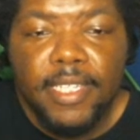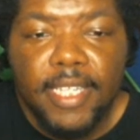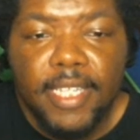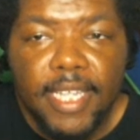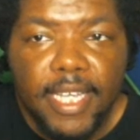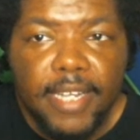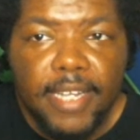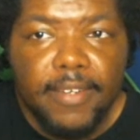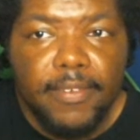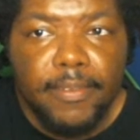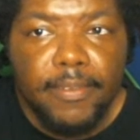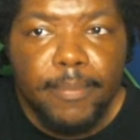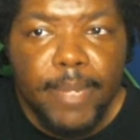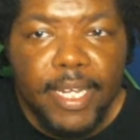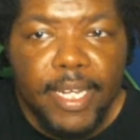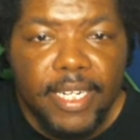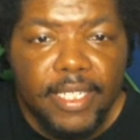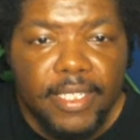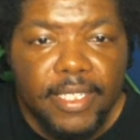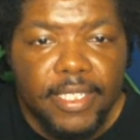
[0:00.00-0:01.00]
Hey
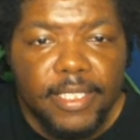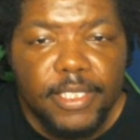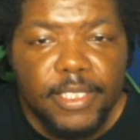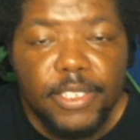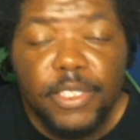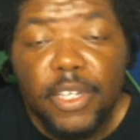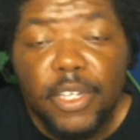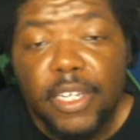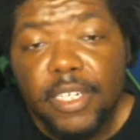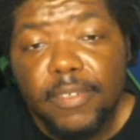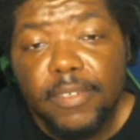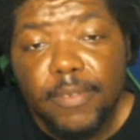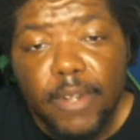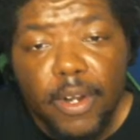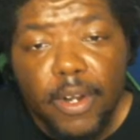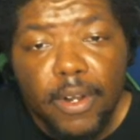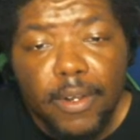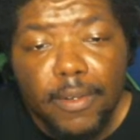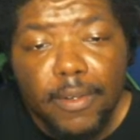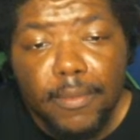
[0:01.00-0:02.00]
everybody, this is Talkative
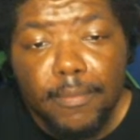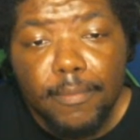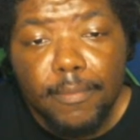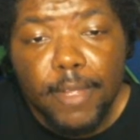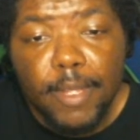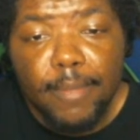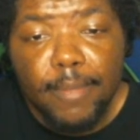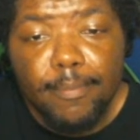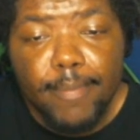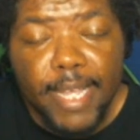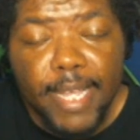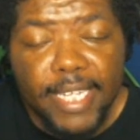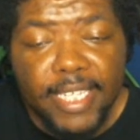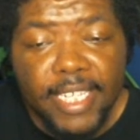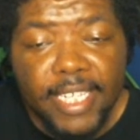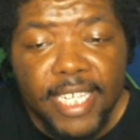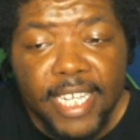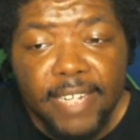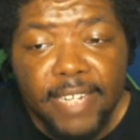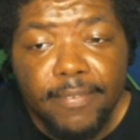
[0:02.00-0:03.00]
Carl back
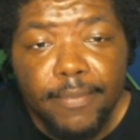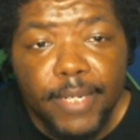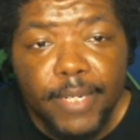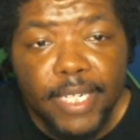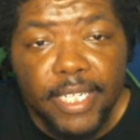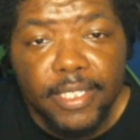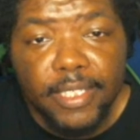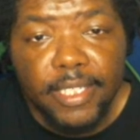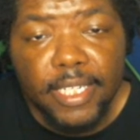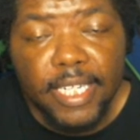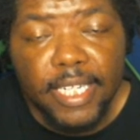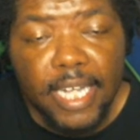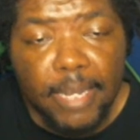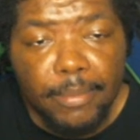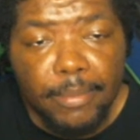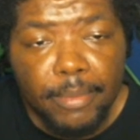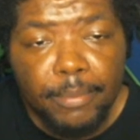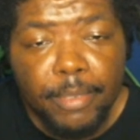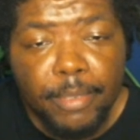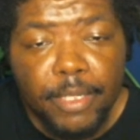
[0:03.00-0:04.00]
again for another
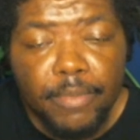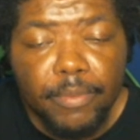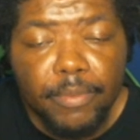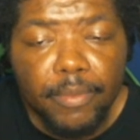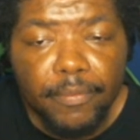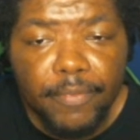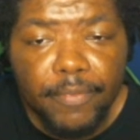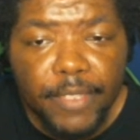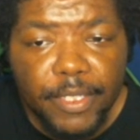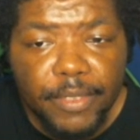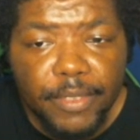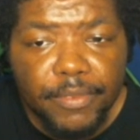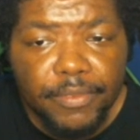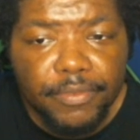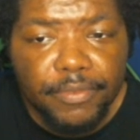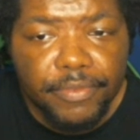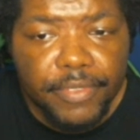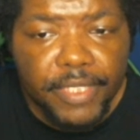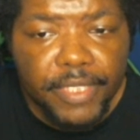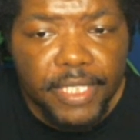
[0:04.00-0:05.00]
comic book review.
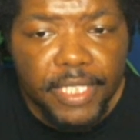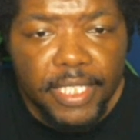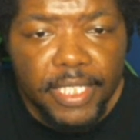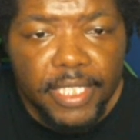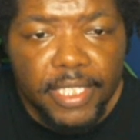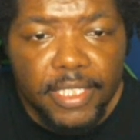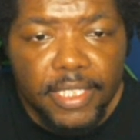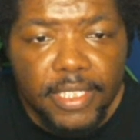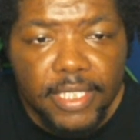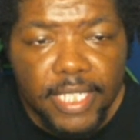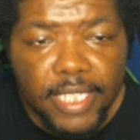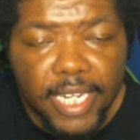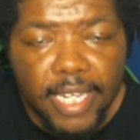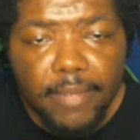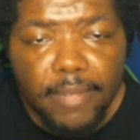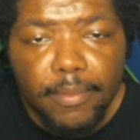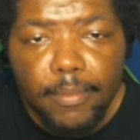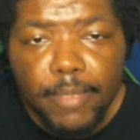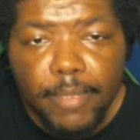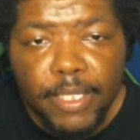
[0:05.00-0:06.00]
Today
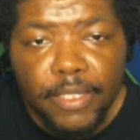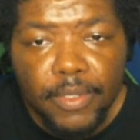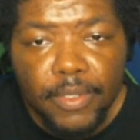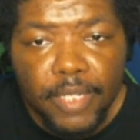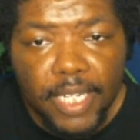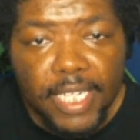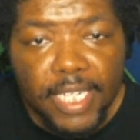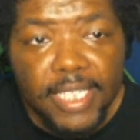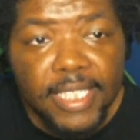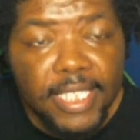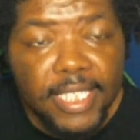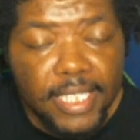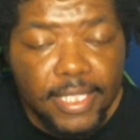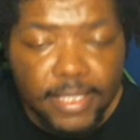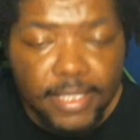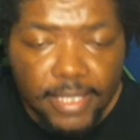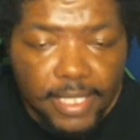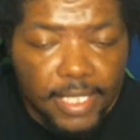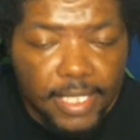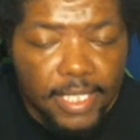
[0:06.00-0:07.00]
we'll be doing like a
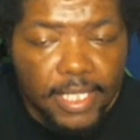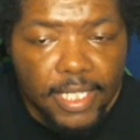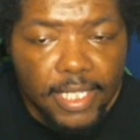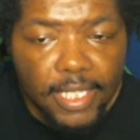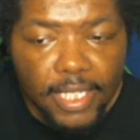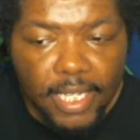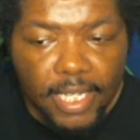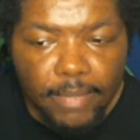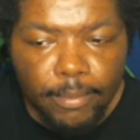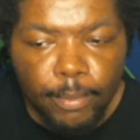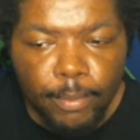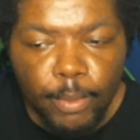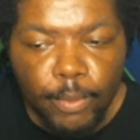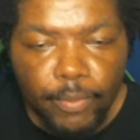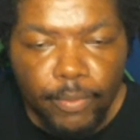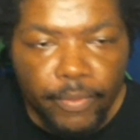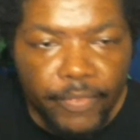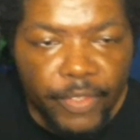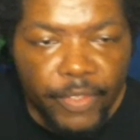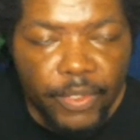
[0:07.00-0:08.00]
DC comic book
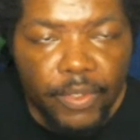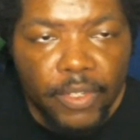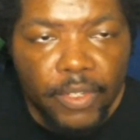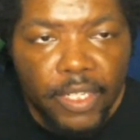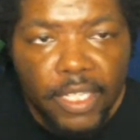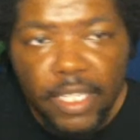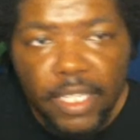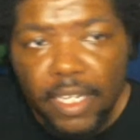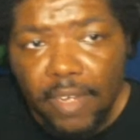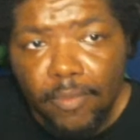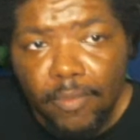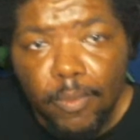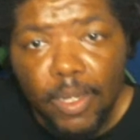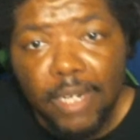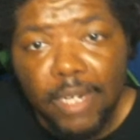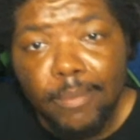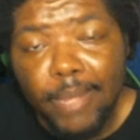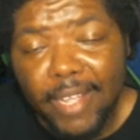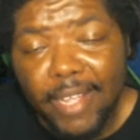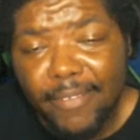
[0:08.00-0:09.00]
review of
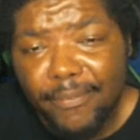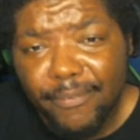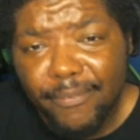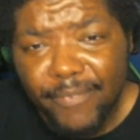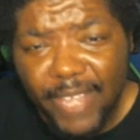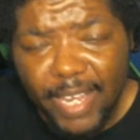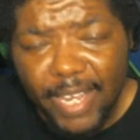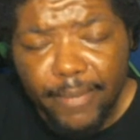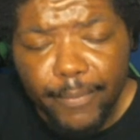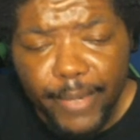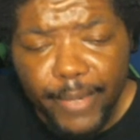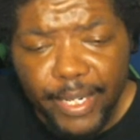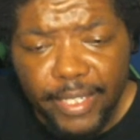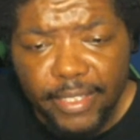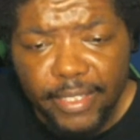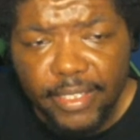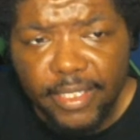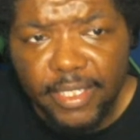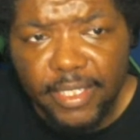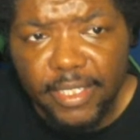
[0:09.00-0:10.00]
one of my
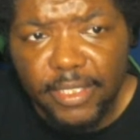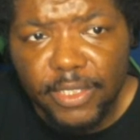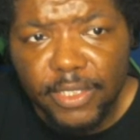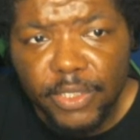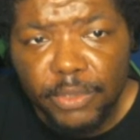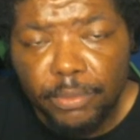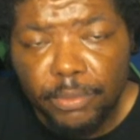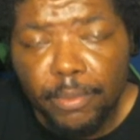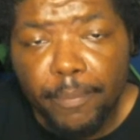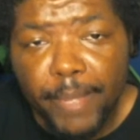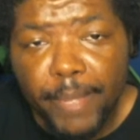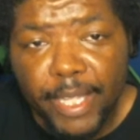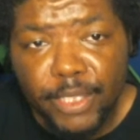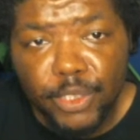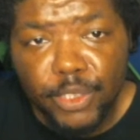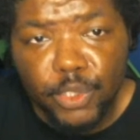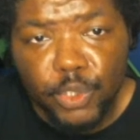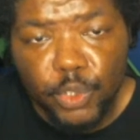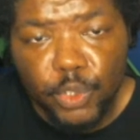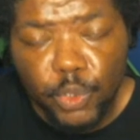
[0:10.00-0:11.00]
favorite Superman
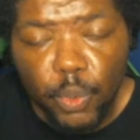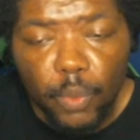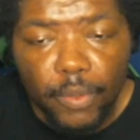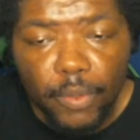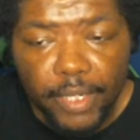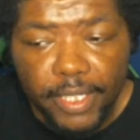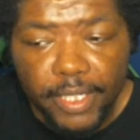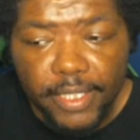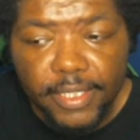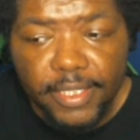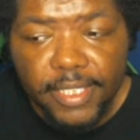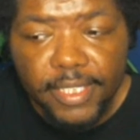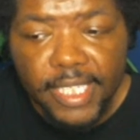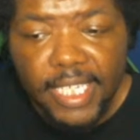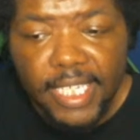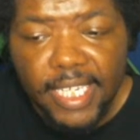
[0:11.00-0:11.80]
stories.